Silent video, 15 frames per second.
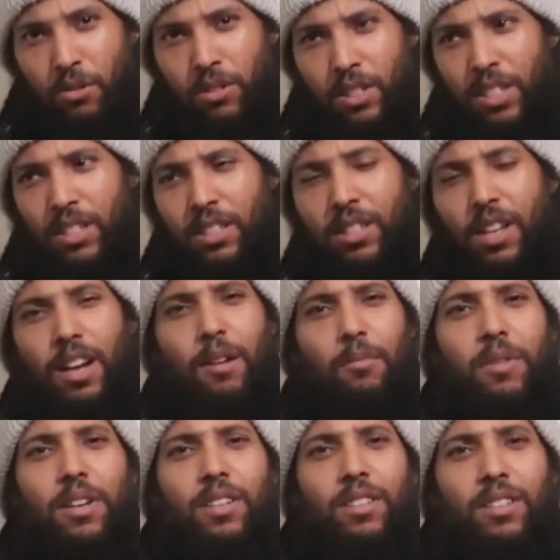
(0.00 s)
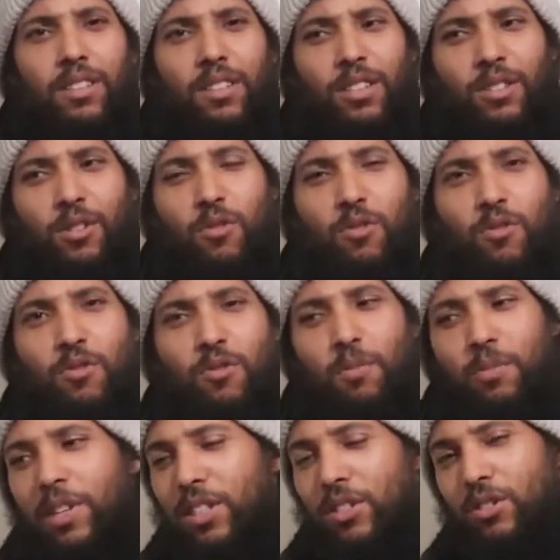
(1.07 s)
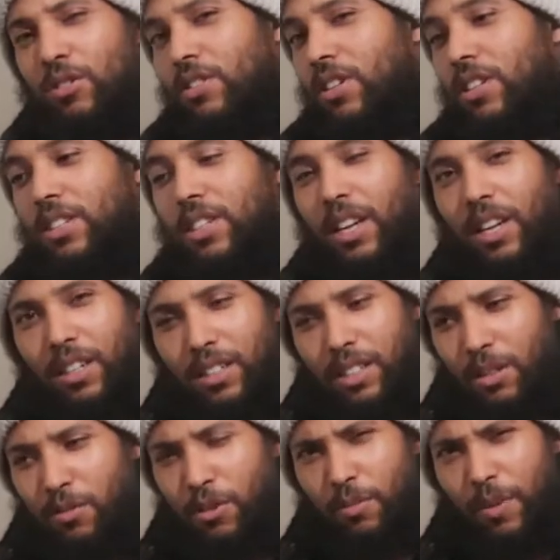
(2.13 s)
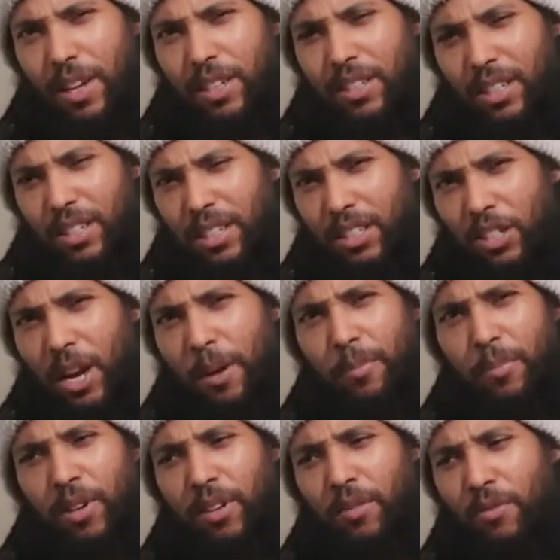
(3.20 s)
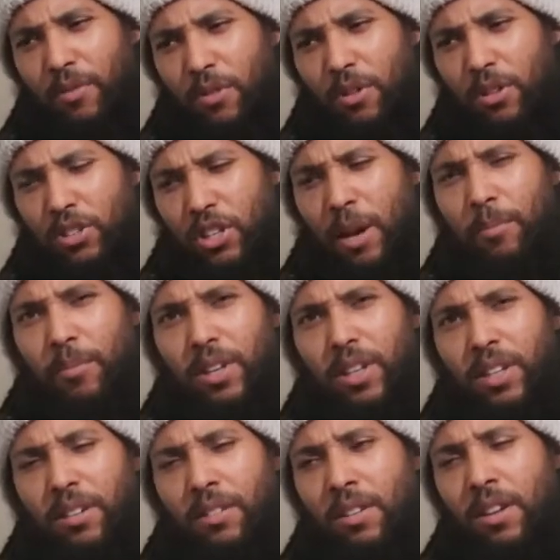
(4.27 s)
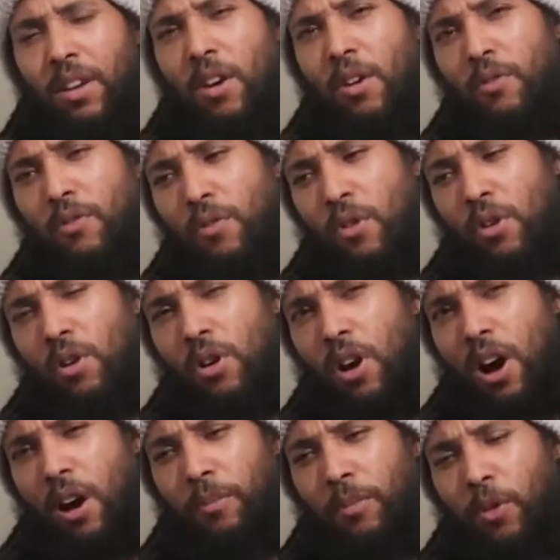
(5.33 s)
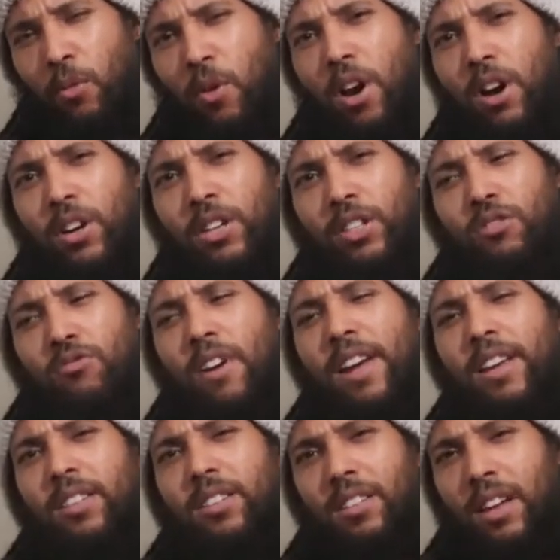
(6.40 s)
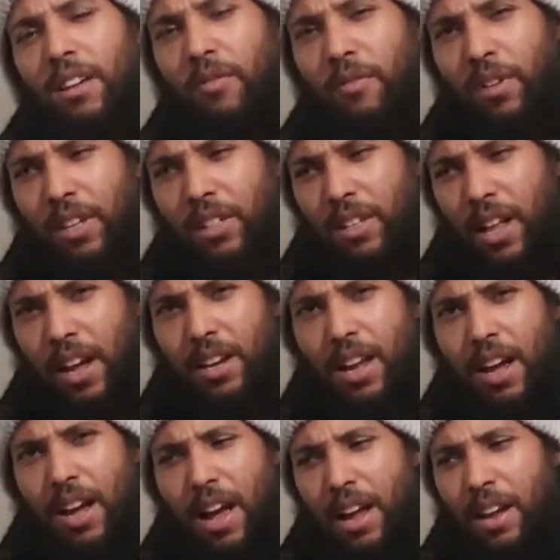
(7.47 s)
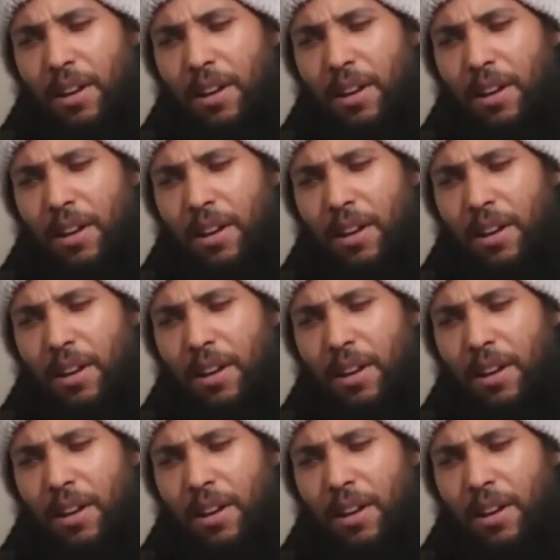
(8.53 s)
disturbing the so-called peace, you could say, because he was basically championing for the workers' rights and things like that.